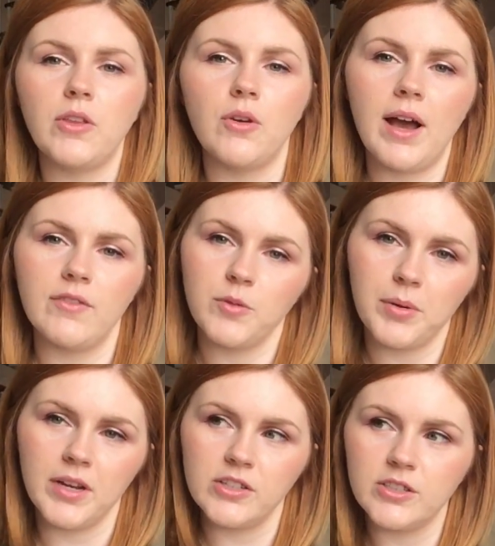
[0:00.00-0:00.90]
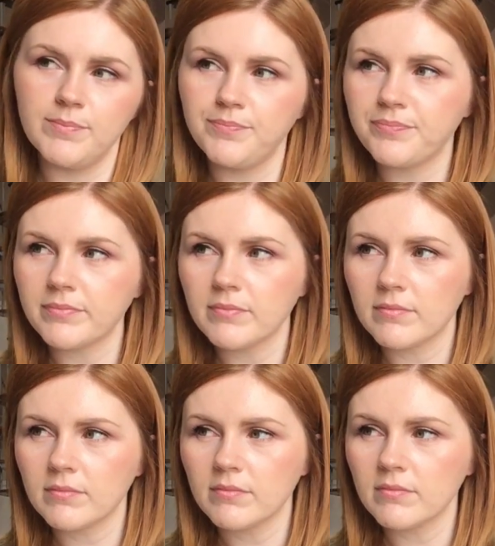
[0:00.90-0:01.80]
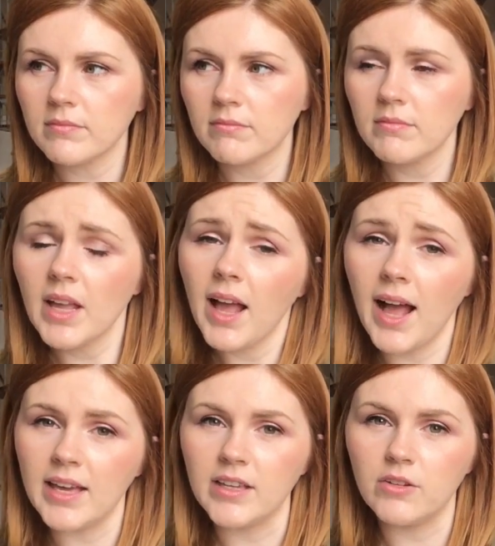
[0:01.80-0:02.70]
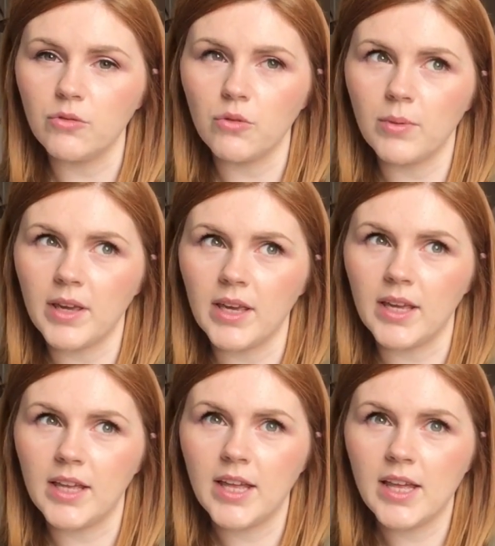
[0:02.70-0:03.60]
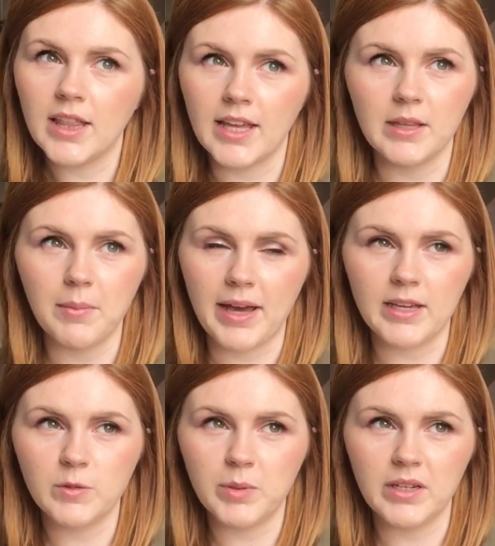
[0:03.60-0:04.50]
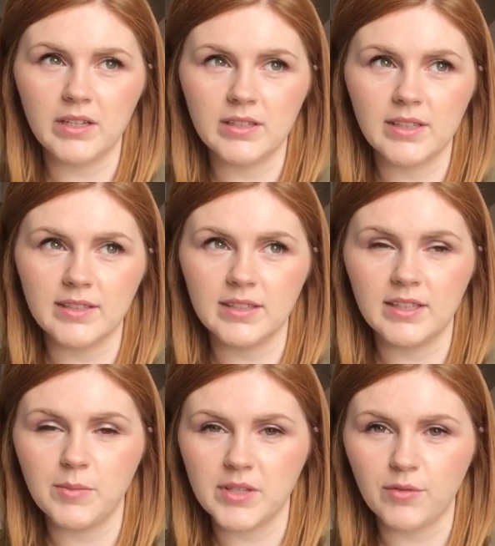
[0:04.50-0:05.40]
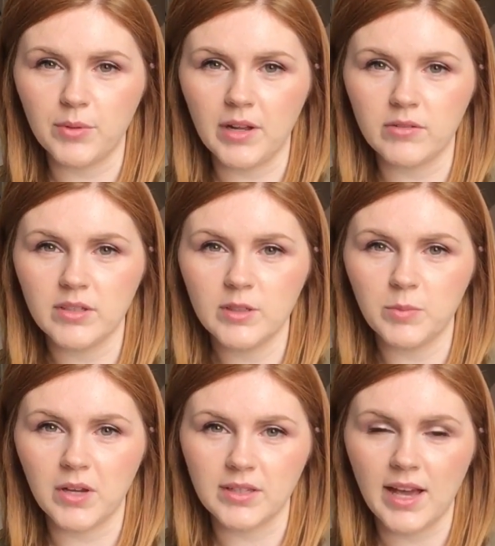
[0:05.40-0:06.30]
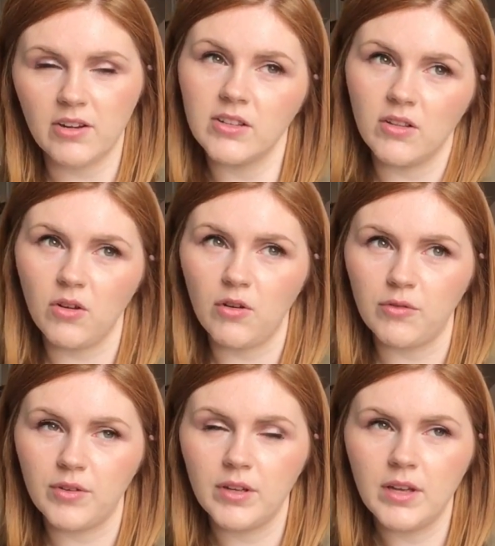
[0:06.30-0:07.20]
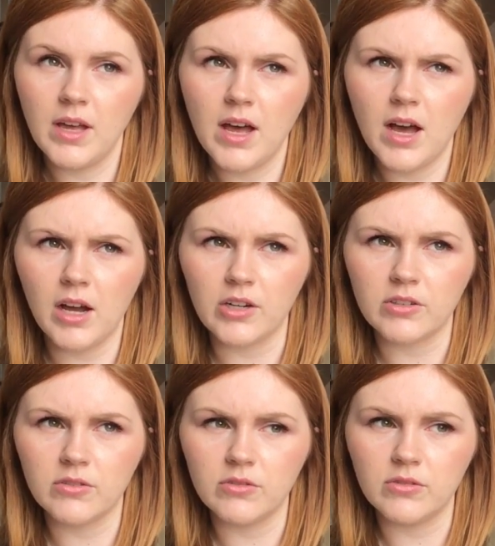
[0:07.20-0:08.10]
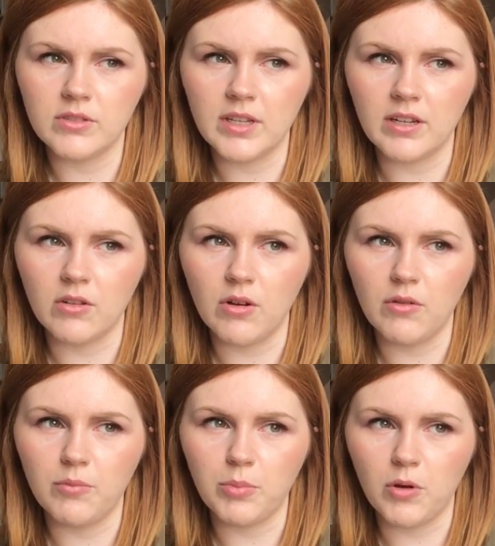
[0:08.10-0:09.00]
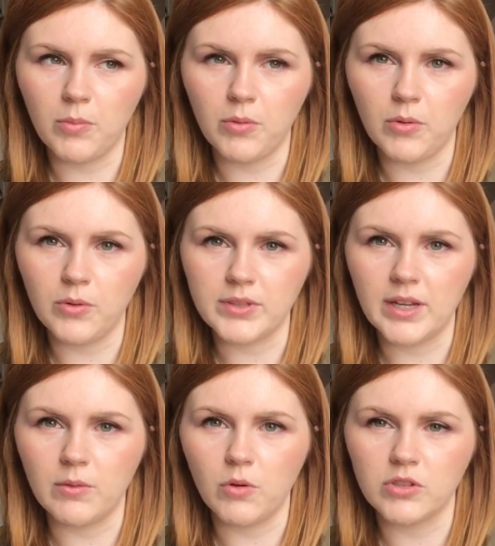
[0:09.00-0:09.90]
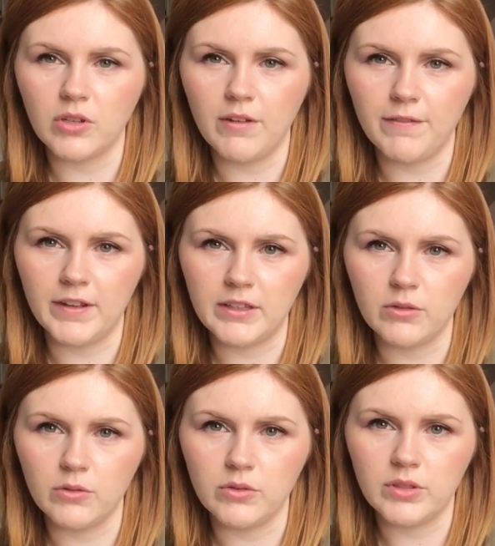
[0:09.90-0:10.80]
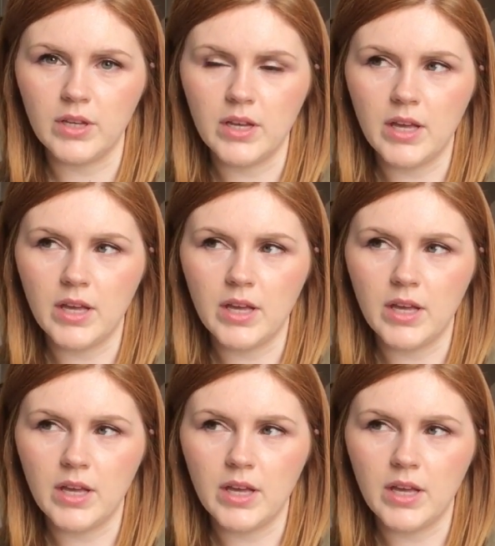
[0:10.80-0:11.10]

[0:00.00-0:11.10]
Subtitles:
you have depression, I in no way think that my experience is the same as everyone else's, because I read a lot of articles and a lot of blog posts and watch a lot of videos